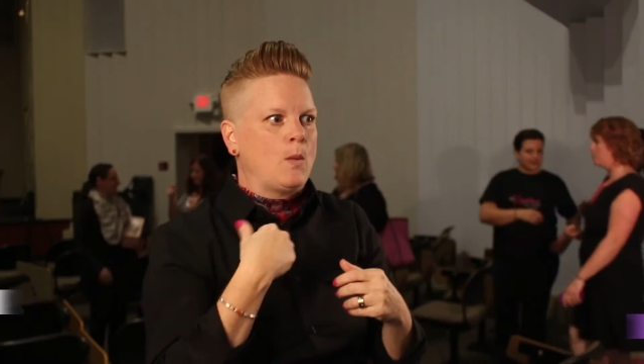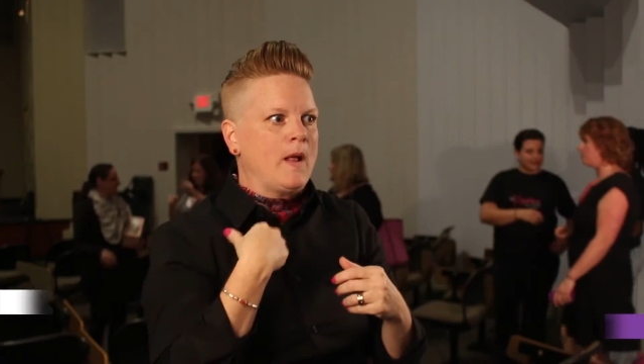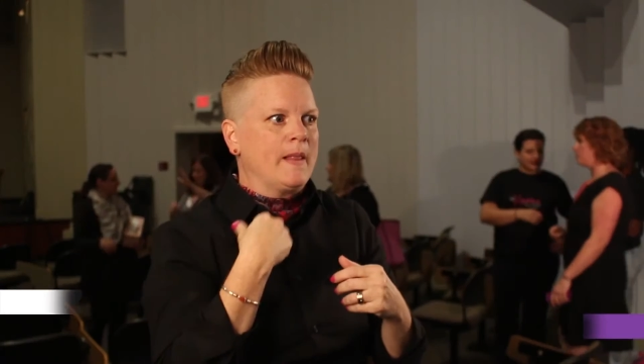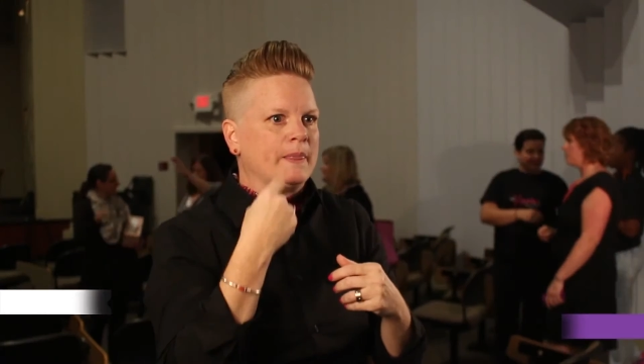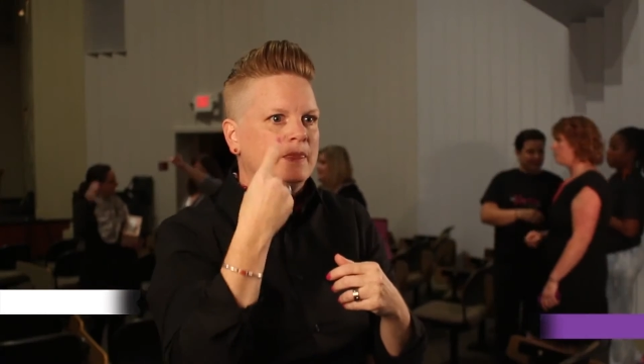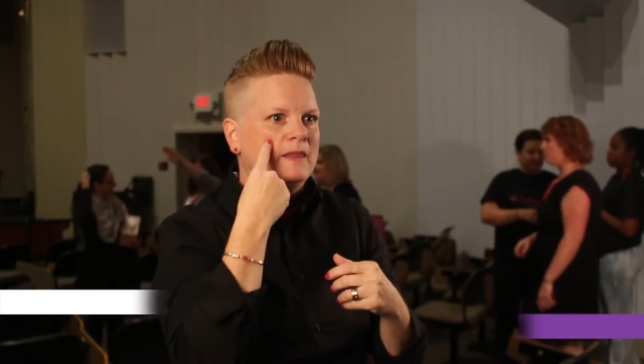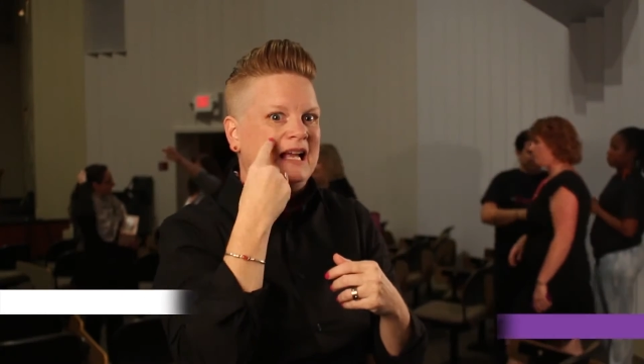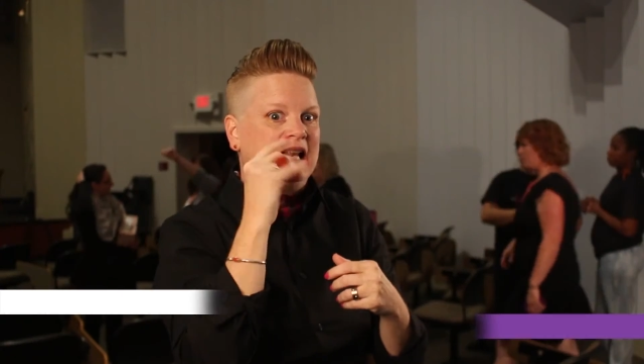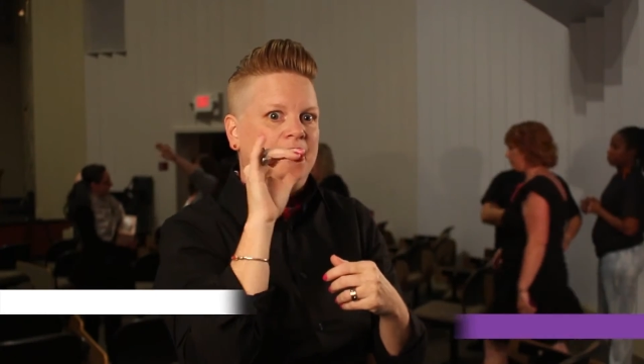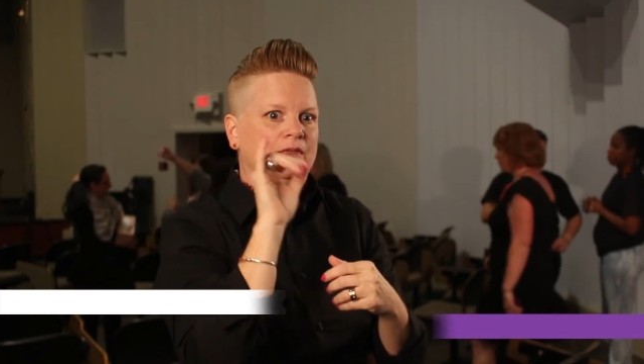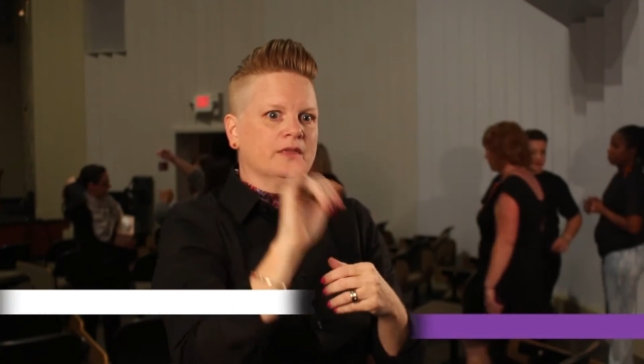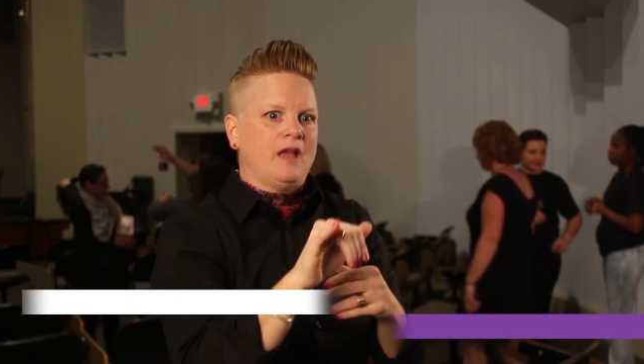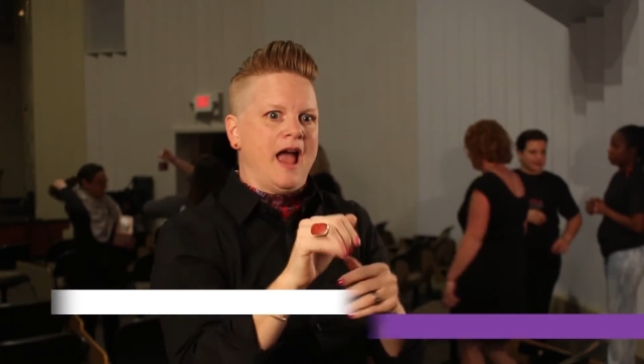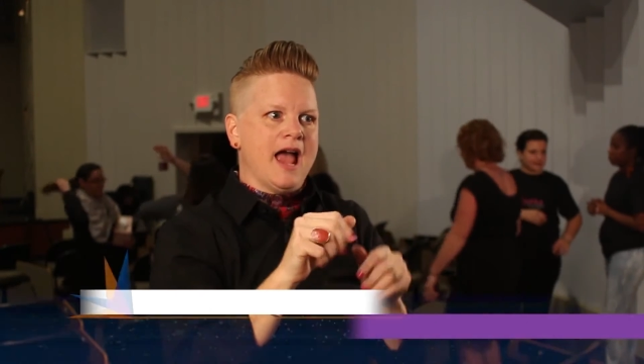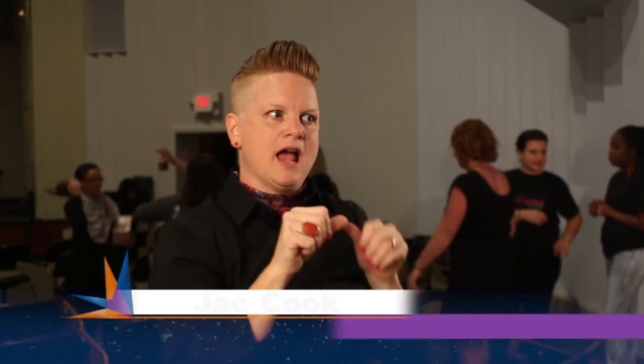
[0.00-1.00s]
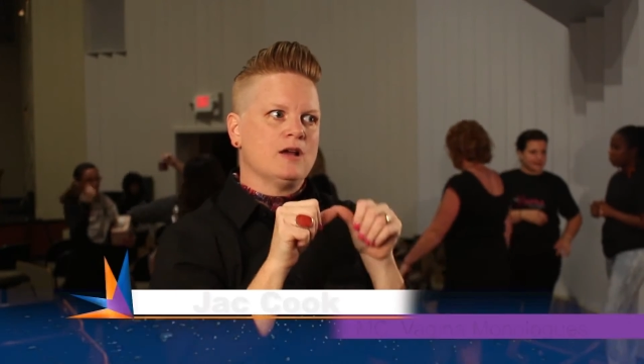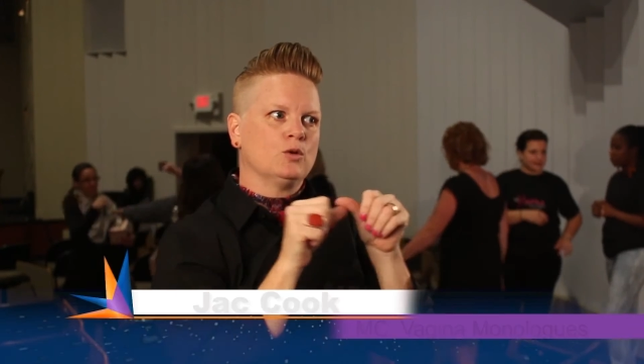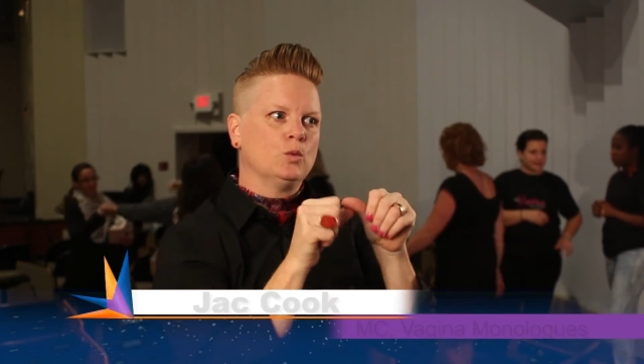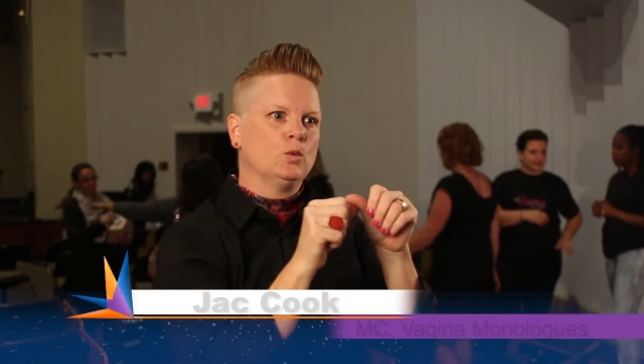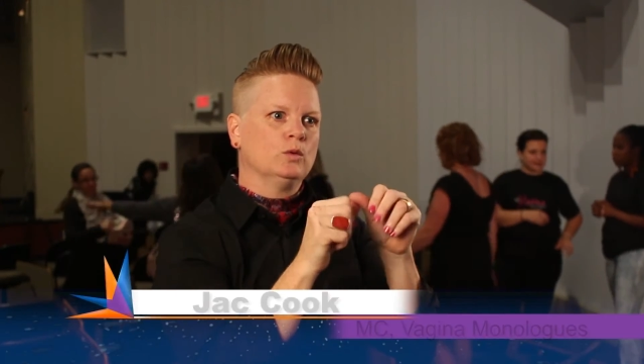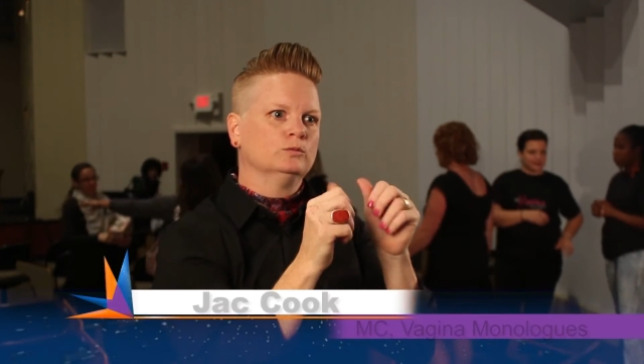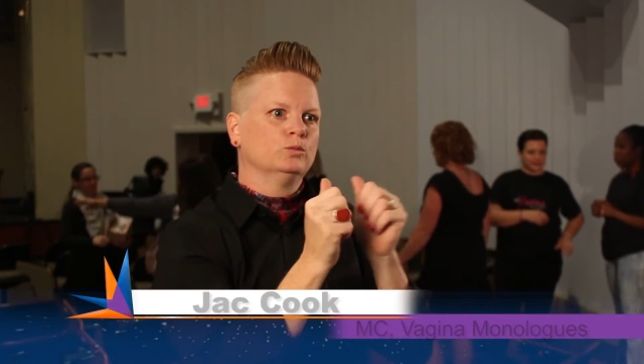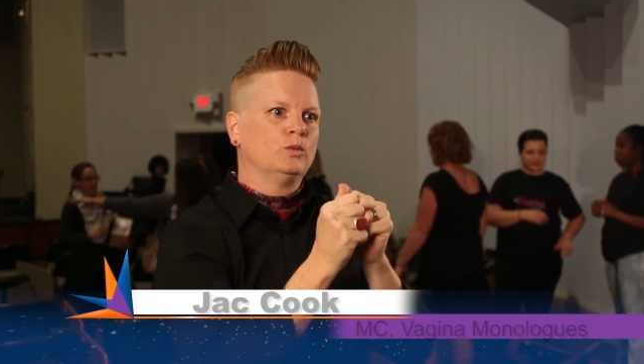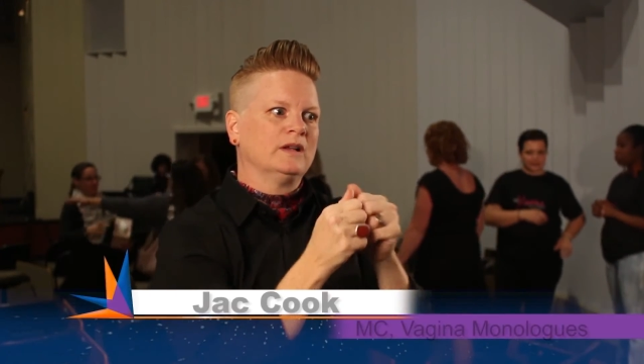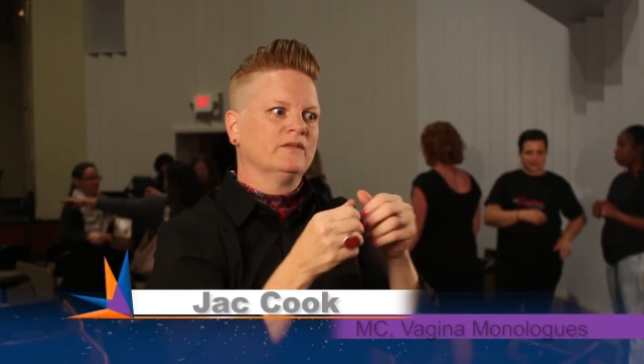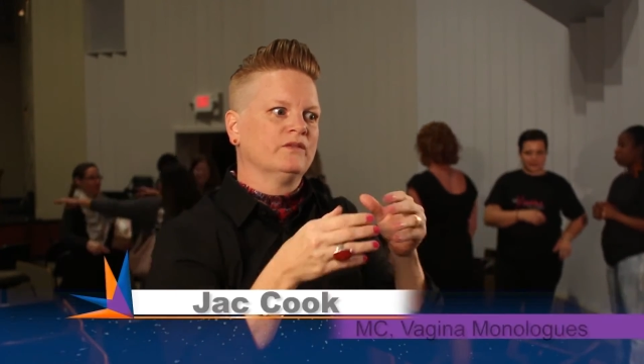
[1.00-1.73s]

I think that's really what keeps the